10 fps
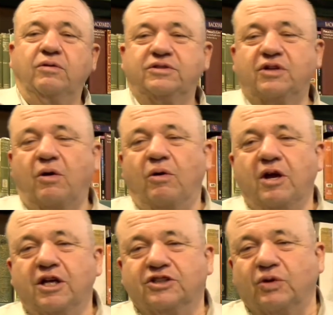
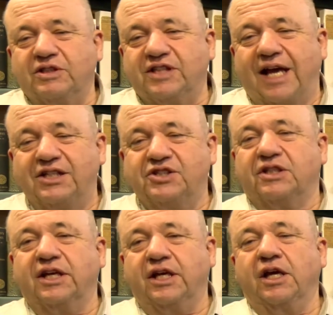so
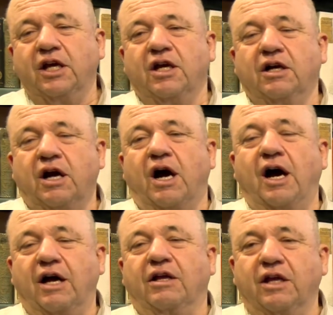essentially,
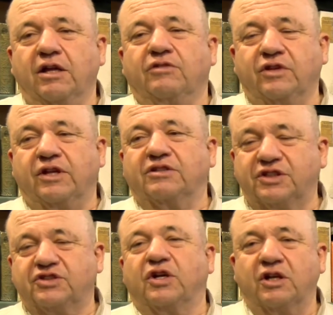there's
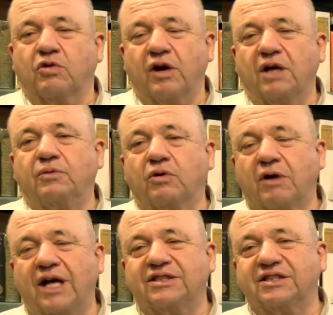this incredible
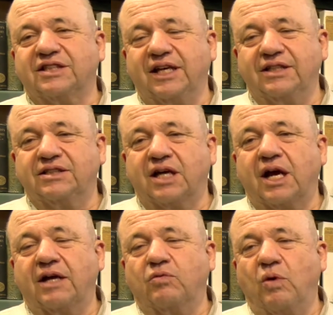crisis
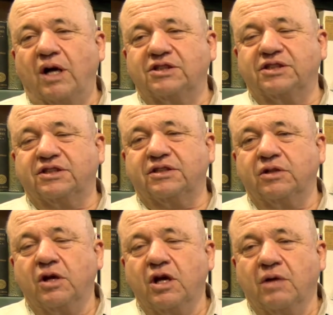inside Washington,
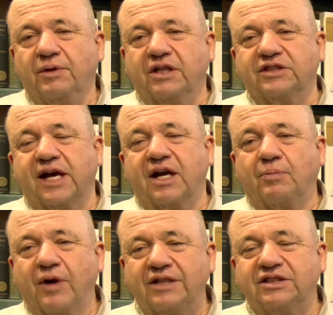because they got a
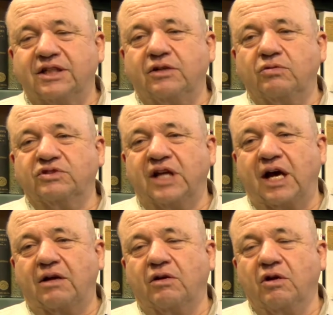president who's
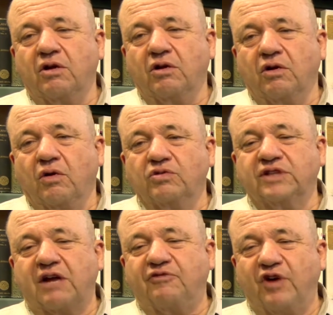not
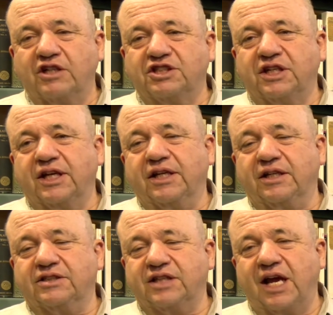functioning in
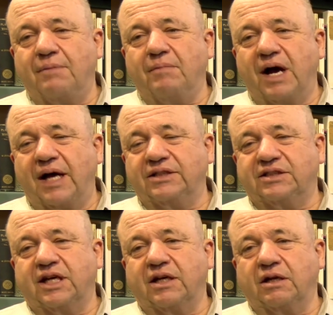the same
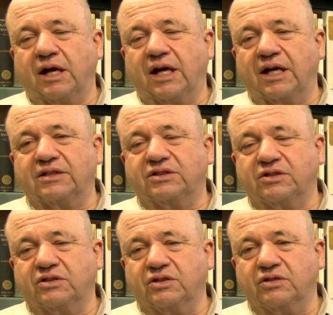mindset as
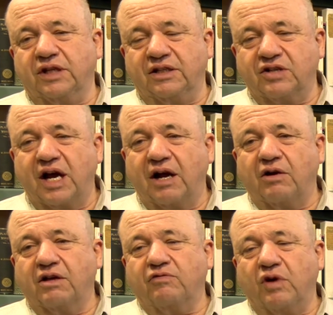the
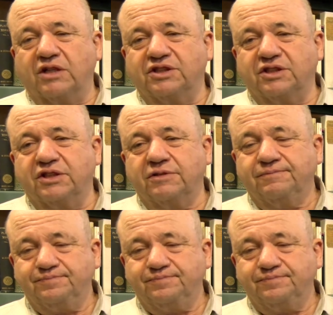entirety of Washington,